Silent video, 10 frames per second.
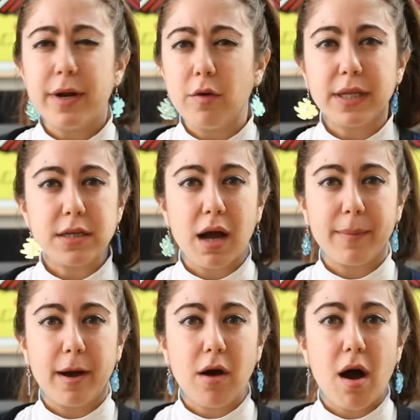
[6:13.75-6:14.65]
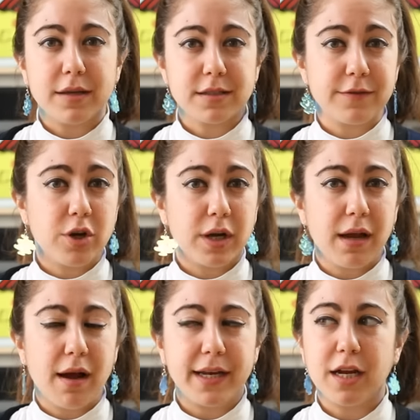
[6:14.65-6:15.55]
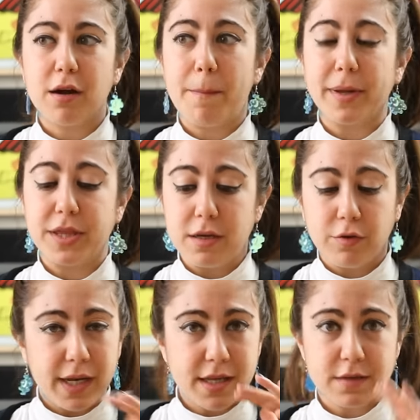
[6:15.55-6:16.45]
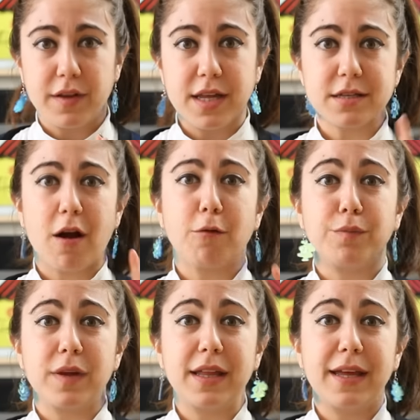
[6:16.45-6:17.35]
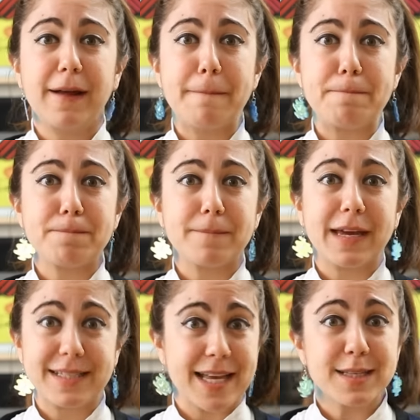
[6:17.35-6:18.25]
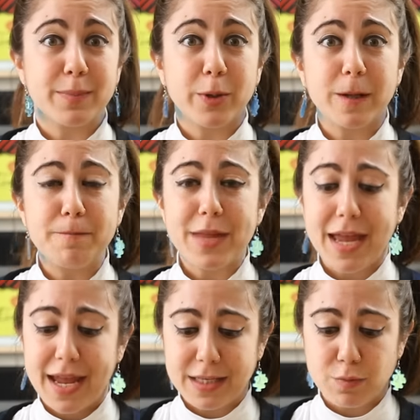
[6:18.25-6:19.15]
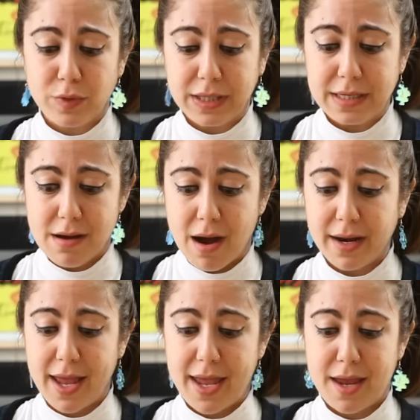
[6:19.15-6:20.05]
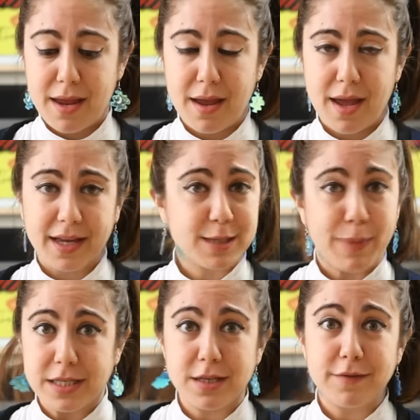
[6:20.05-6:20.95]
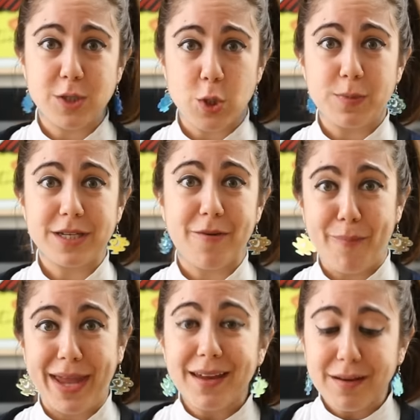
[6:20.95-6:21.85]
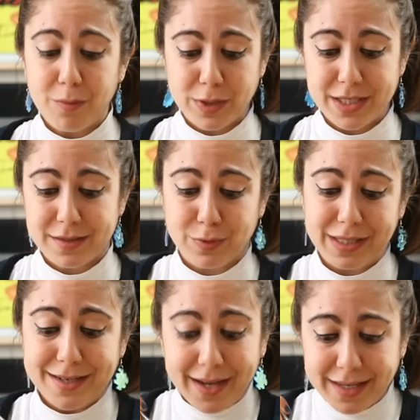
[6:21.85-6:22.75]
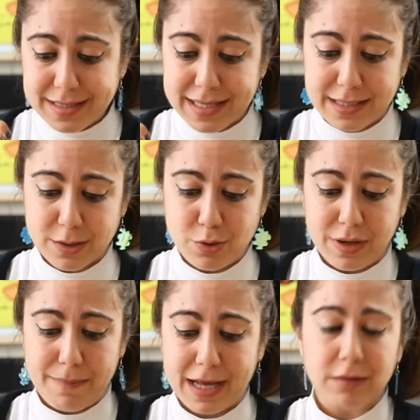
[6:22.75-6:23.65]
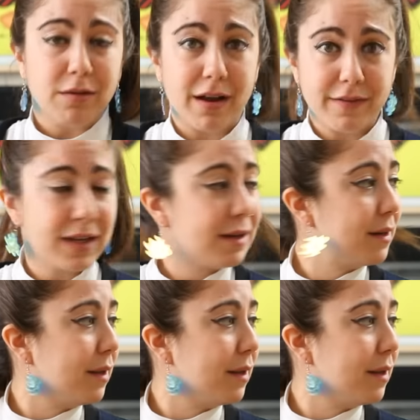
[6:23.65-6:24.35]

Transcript: I don't really talk about cost of cooking on here, but the ingredients for this are really accessible. It's really not a expensive soup to make, which is really nice. And so you can make a lot of it.